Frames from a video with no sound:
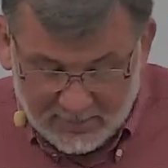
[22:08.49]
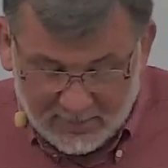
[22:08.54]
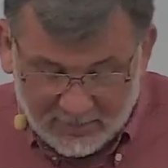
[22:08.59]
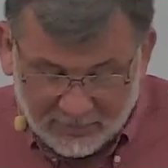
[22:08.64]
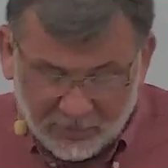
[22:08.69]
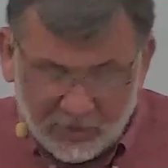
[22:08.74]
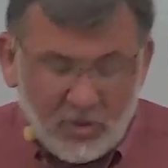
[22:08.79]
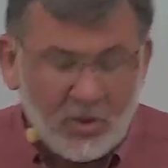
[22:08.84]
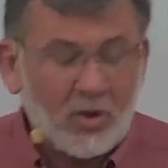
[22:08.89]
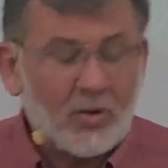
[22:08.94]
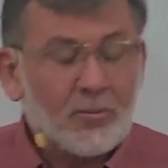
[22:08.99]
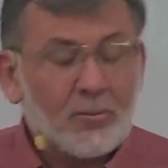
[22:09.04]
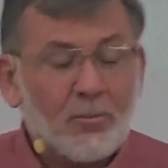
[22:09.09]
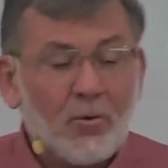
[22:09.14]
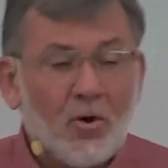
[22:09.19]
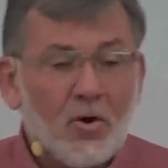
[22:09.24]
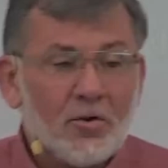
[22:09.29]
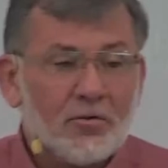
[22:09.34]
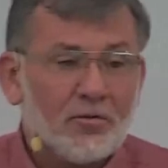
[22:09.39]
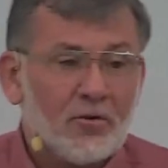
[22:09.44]
So, you know,
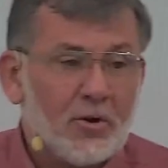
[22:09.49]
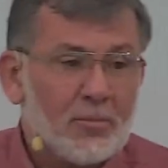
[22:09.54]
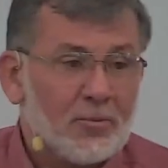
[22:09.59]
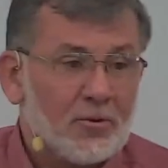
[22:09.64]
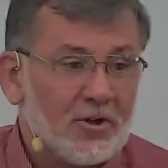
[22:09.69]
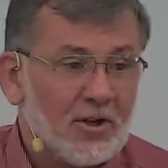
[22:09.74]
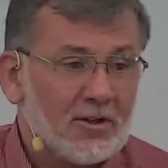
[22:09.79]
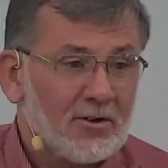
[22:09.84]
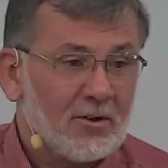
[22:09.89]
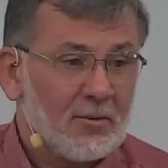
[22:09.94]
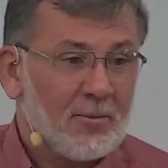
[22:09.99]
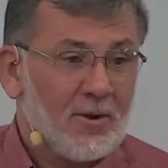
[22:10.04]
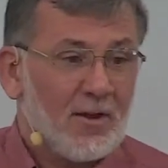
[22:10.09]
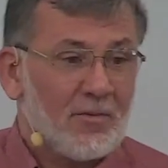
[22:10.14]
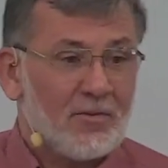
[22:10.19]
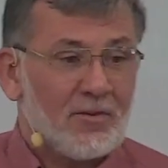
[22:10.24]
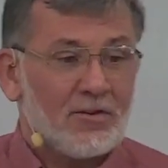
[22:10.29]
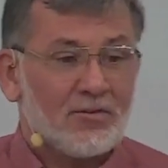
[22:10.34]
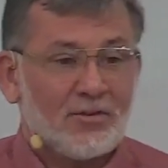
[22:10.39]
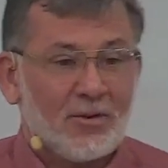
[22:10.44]
Paul is very particular
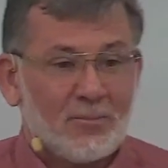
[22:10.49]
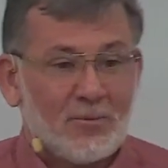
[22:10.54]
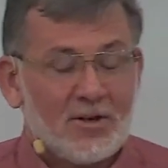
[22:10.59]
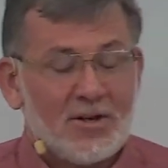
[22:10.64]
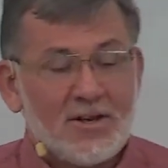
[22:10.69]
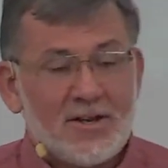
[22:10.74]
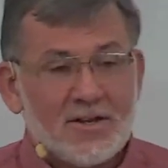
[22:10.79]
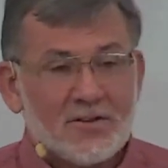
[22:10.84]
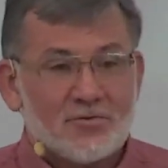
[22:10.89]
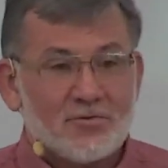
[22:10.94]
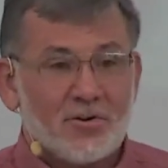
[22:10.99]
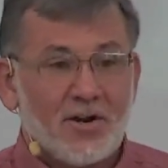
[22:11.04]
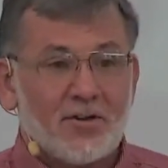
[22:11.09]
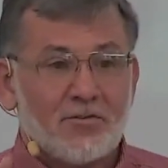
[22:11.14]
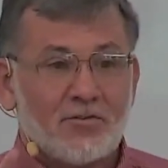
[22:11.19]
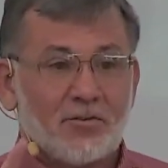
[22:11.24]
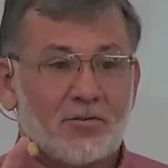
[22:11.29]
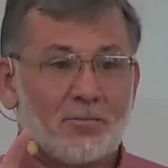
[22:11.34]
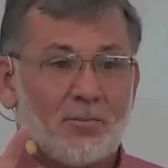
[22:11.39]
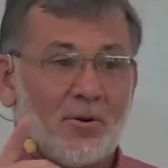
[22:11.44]
about this. I mean, he
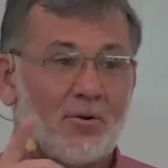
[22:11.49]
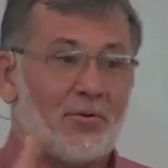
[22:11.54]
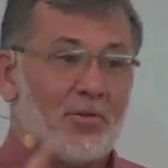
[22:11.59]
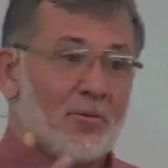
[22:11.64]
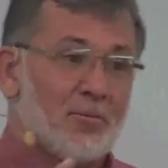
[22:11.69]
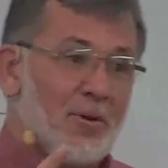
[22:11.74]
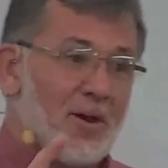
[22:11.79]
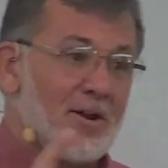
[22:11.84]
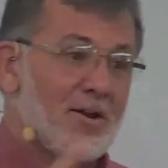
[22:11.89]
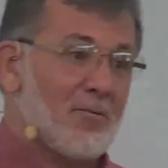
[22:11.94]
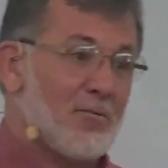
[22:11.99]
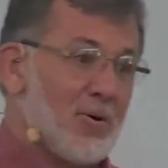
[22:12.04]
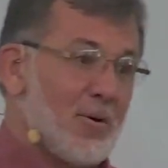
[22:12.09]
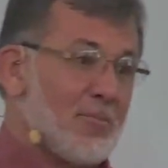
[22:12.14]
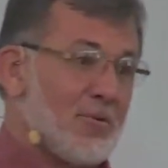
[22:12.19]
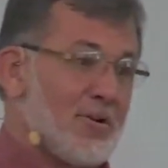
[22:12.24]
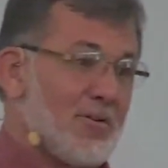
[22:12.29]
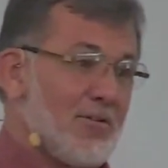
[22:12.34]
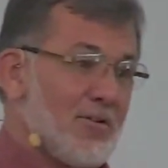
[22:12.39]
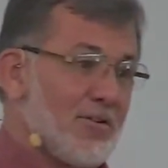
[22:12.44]
addresses both the men and
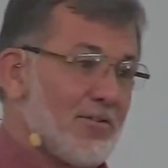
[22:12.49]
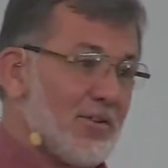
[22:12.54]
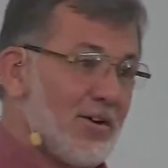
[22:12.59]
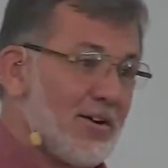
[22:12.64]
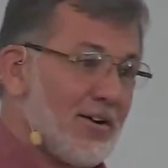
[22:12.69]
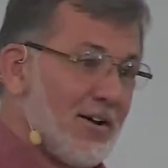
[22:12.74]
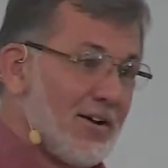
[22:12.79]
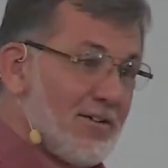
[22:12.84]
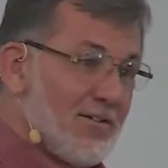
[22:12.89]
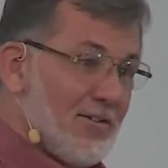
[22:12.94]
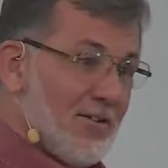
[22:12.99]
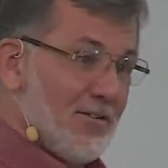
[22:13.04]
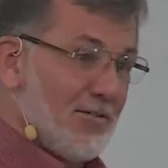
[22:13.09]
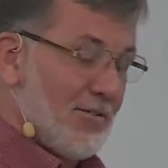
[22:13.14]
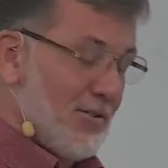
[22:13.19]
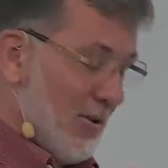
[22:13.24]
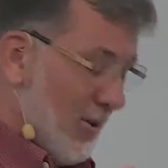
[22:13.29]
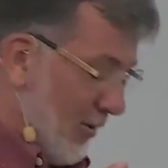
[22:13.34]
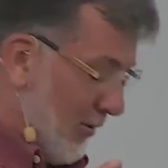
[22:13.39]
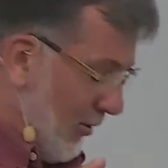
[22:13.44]
women in this. I like
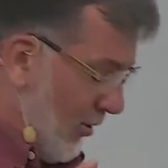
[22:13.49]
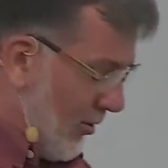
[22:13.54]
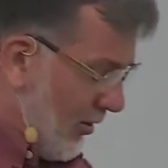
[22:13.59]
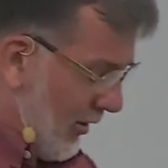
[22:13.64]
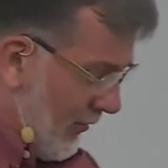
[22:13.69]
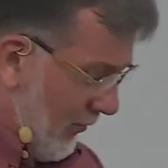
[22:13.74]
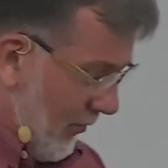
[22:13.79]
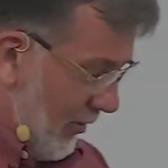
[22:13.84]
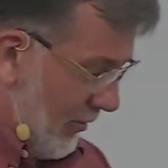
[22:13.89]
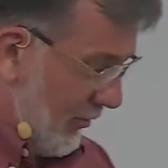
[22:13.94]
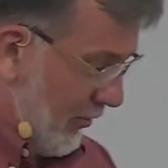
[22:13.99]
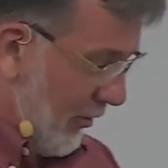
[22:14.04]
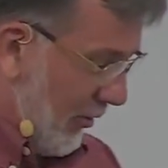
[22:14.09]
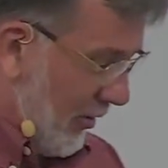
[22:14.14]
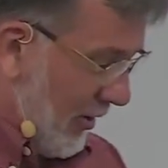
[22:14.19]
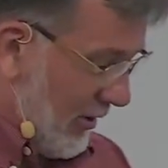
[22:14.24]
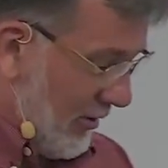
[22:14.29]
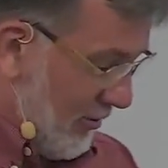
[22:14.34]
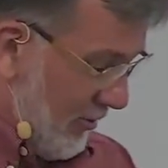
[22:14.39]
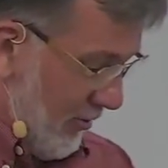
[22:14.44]
this. You know, look at verse
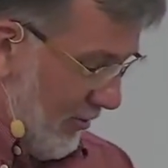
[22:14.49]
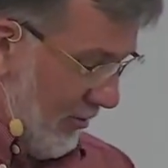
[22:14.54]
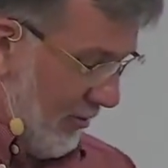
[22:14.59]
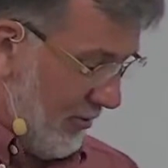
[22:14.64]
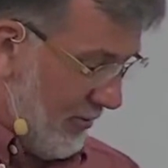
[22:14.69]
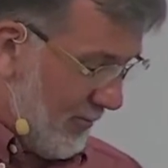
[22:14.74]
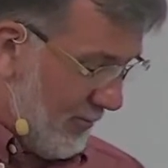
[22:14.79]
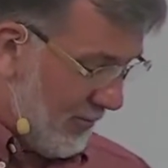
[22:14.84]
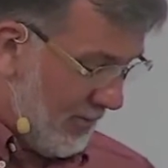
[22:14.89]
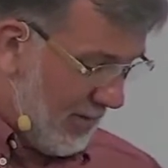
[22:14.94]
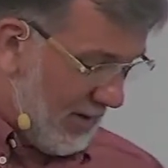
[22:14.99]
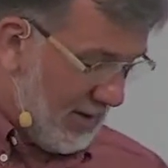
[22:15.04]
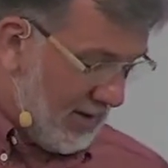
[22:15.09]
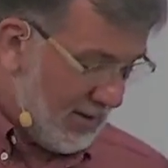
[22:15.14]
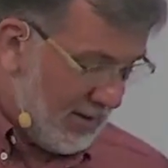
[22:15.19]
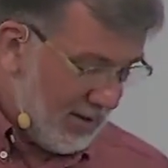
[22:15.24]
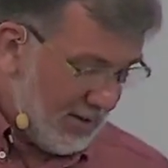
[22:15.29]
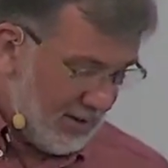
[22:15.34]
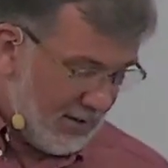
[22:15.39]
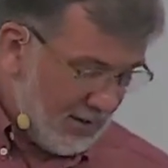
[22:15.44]
32
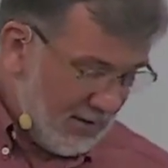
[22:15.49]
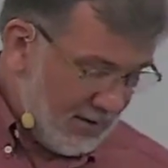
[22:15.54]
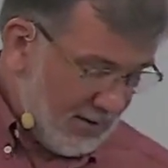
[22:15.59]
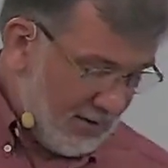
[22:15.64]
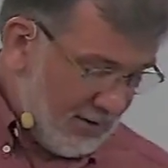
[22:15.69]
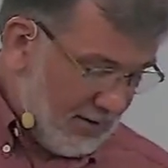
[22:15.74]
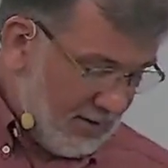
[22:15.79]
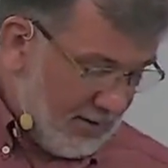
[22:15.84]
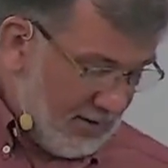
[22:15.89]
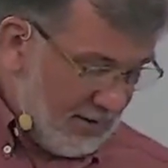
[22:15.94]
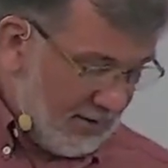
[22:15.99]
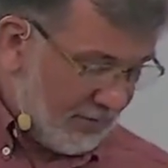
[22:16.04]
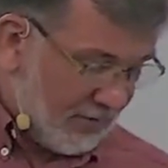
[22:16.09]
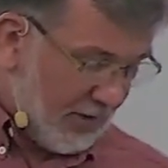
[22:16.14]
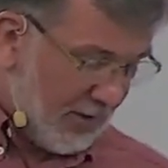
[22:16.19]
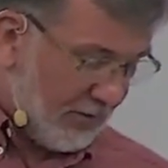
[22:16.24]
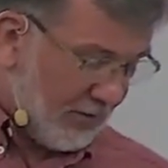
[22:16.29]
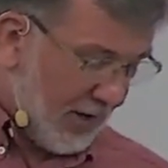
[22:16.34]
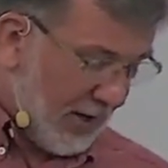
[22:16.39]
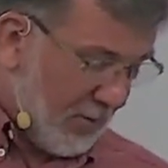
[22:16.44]
he
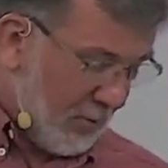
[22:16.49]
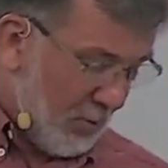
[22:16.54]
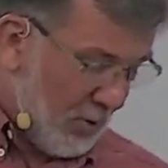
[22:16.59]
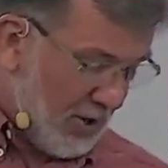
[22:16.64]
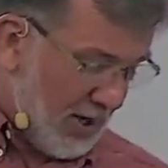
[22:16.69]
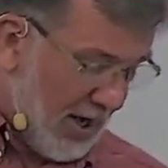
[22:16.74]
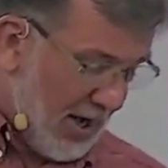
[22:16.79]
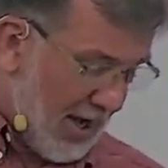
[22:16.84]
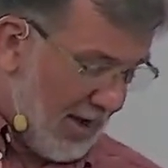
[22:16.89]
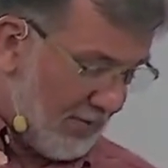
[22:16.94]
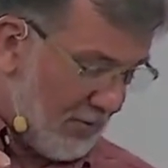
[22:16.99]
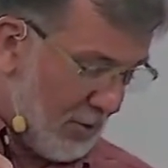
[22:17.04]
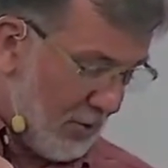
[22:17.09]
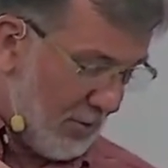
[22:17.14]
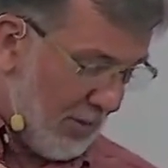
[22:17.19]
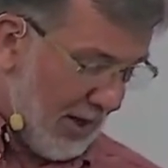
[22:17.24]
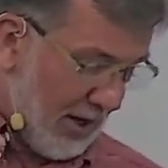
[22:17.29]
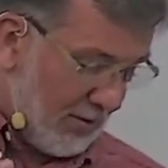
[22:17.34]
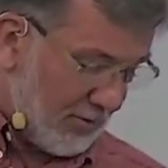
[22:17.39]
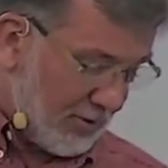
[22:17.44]
says, I would have you
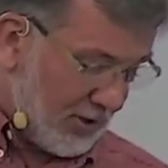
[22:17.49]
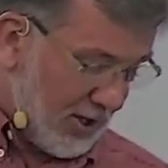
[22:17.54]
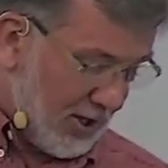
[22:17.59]
without